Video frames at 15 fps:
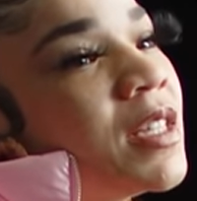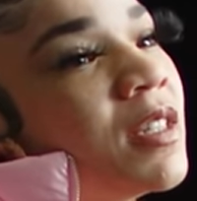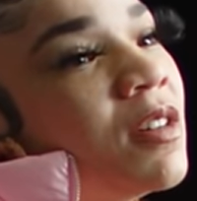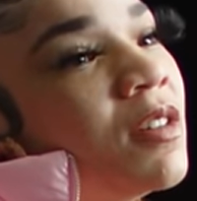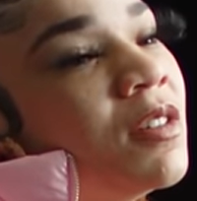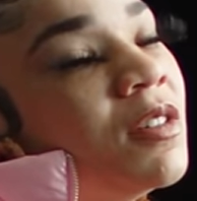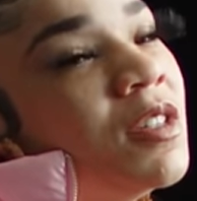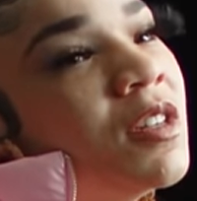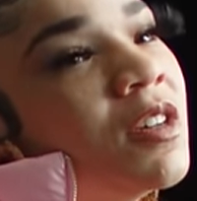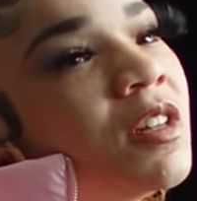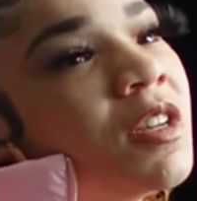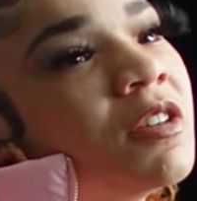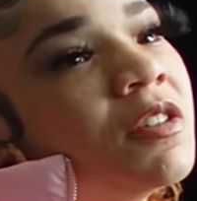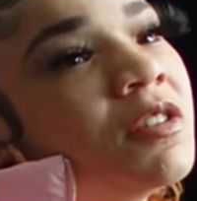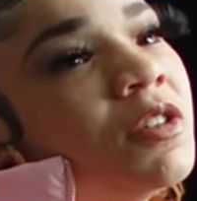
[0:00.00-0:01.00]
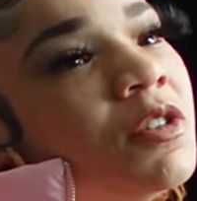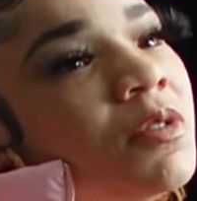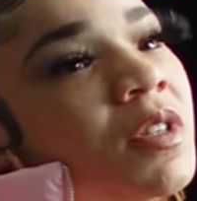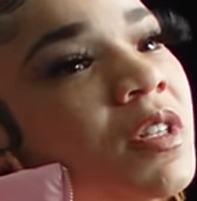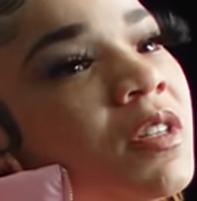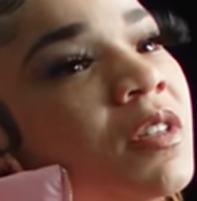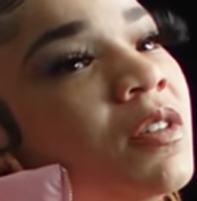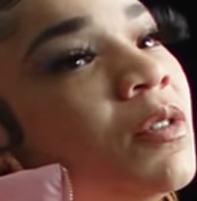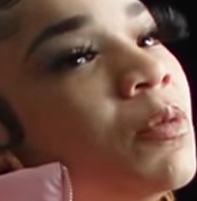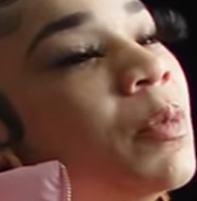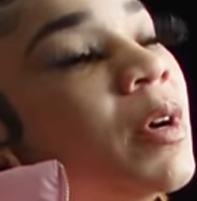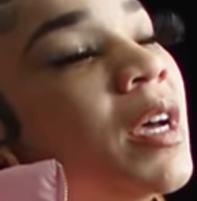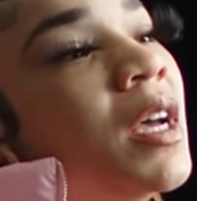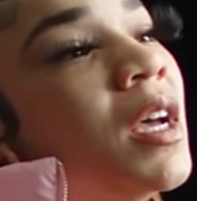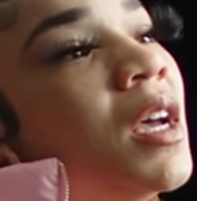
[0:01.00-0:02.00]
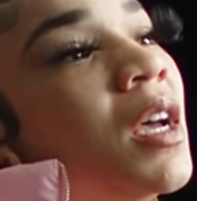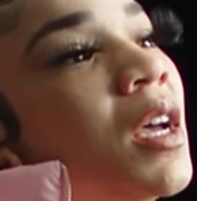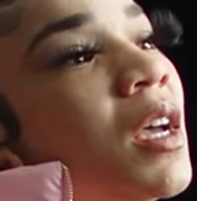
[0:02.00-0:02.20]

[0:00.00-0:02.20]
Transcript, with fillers: So, you know, they're going to do what they do, but